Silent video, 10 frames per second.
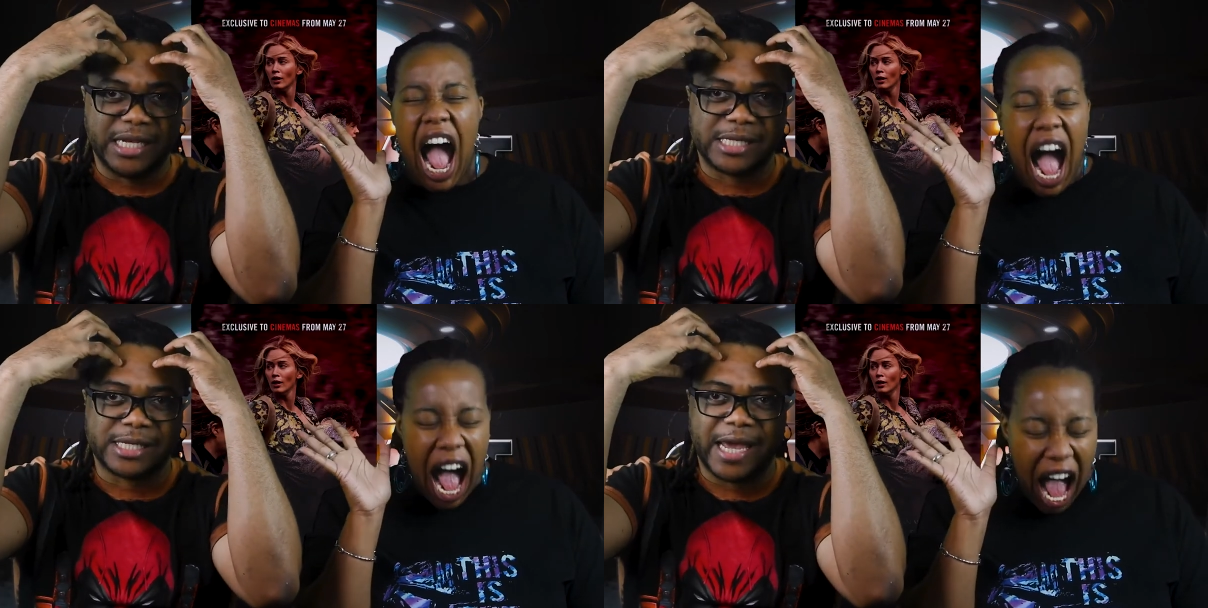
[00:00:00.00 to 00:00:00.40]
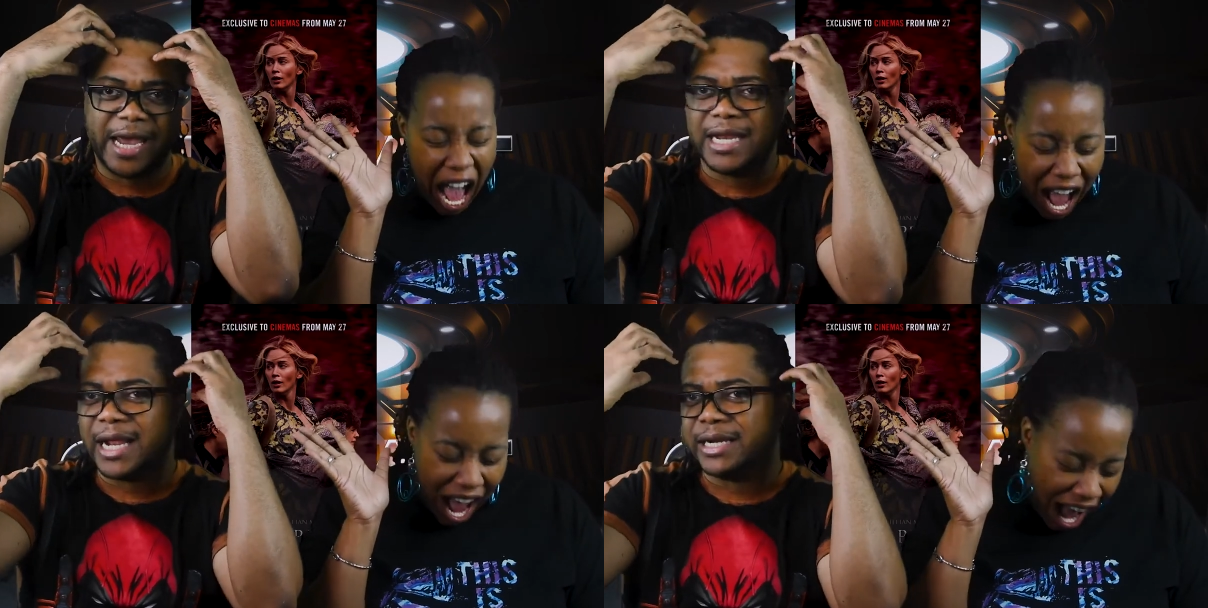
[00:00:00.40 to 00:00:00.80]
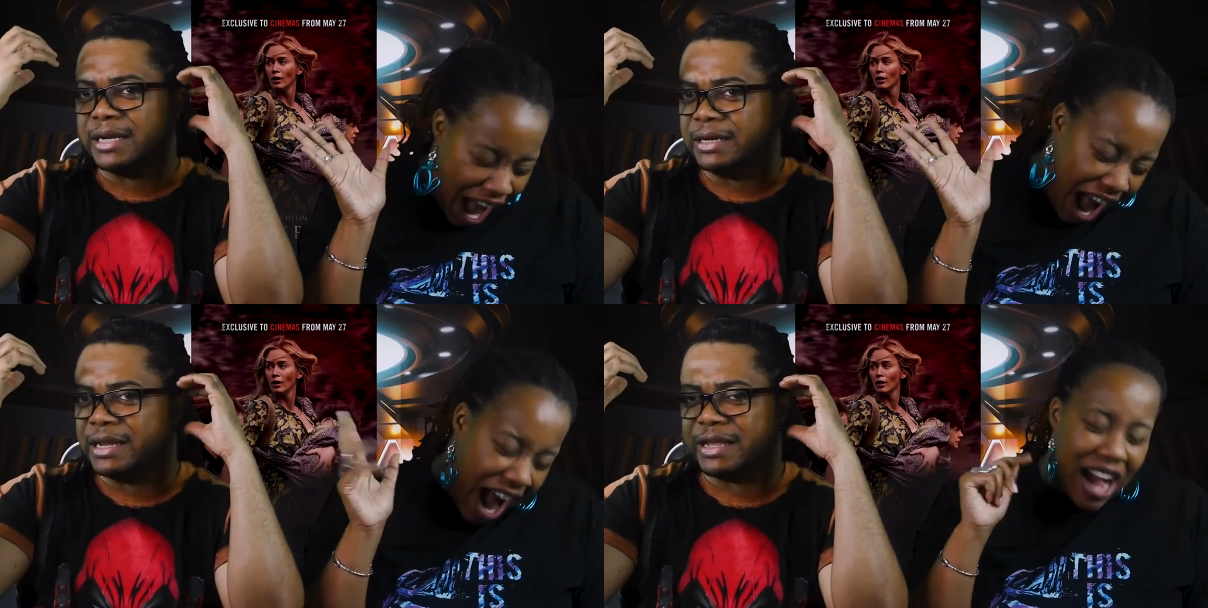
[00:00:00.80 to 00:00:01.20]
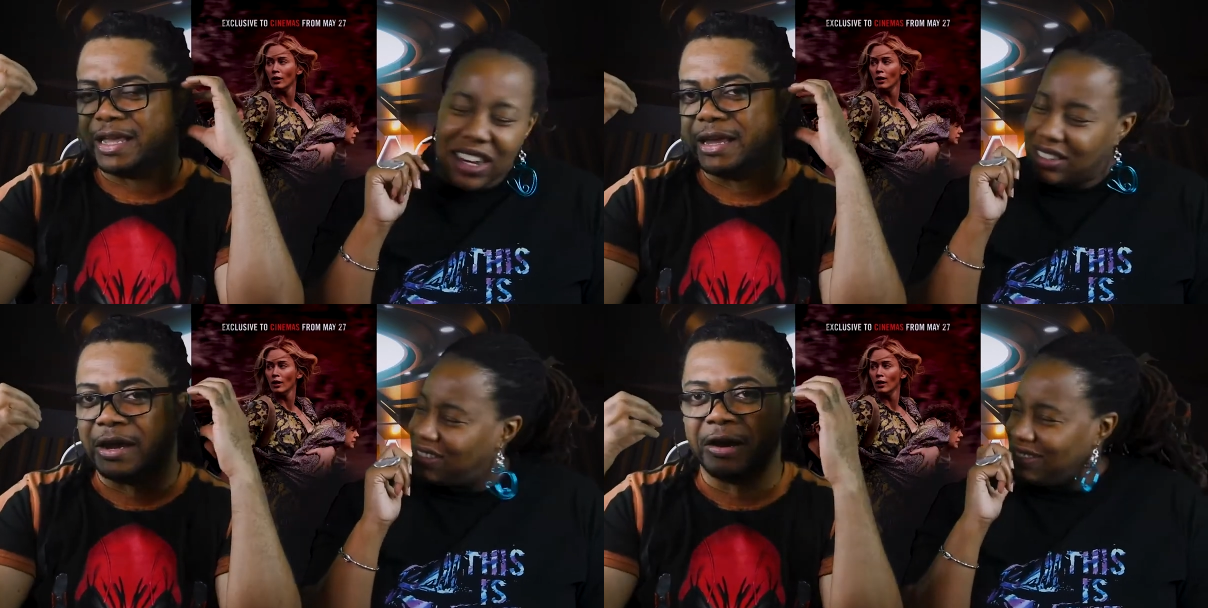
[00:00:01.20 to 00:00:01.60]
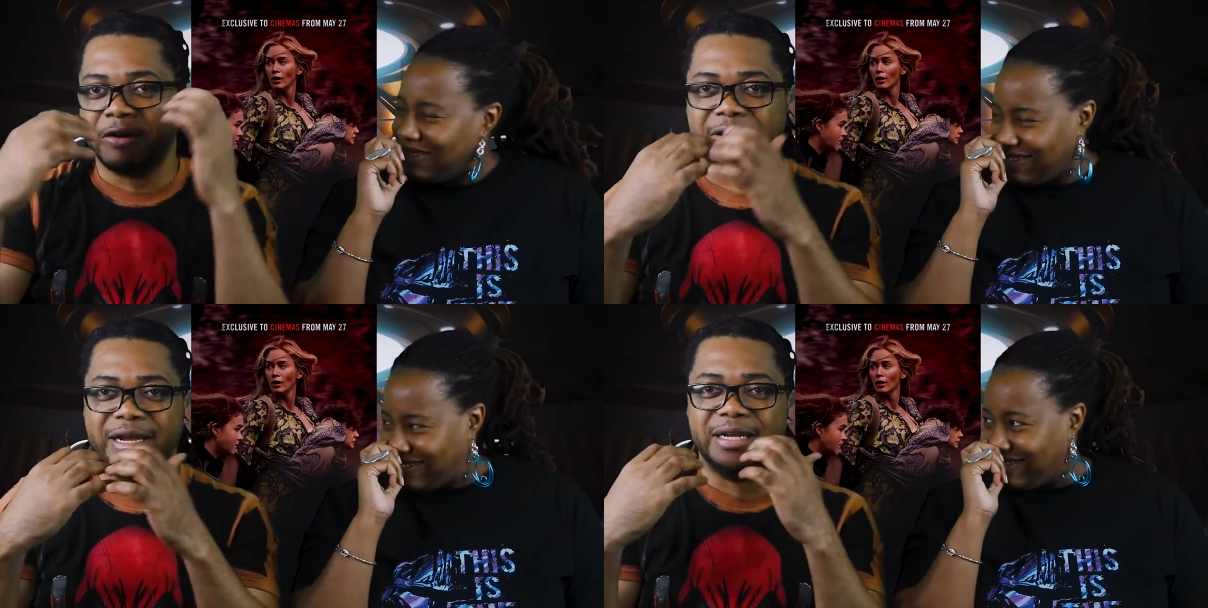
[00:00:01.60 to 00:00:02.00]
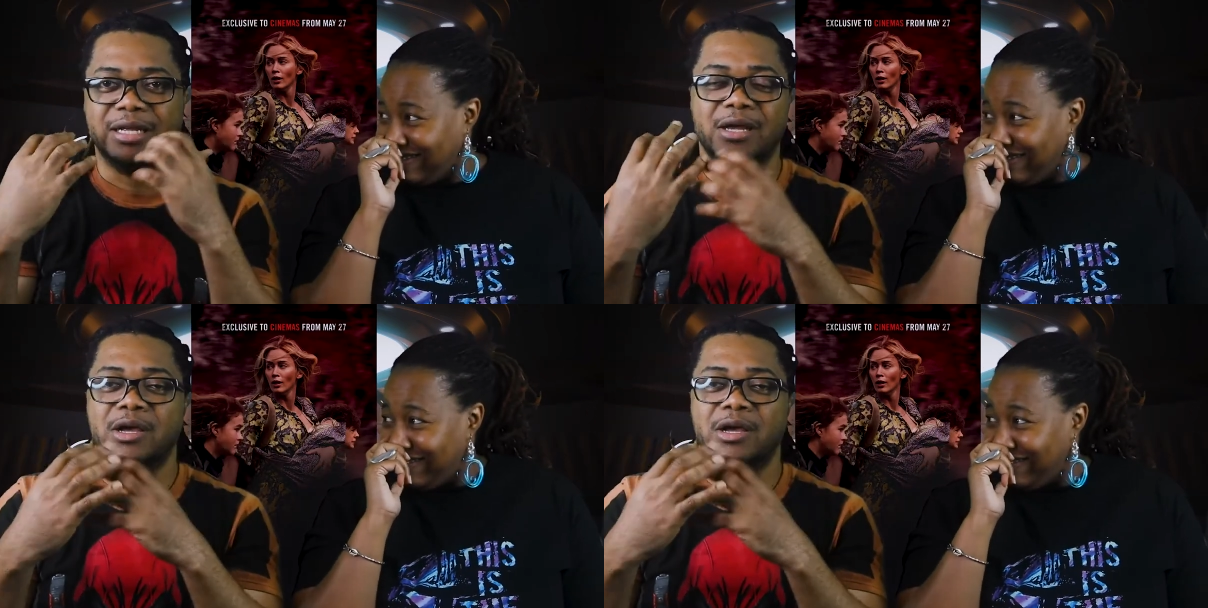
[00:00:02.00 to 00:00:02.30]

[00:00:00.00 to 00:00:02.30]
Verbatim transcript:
Speaker 1: inside and the, the ear and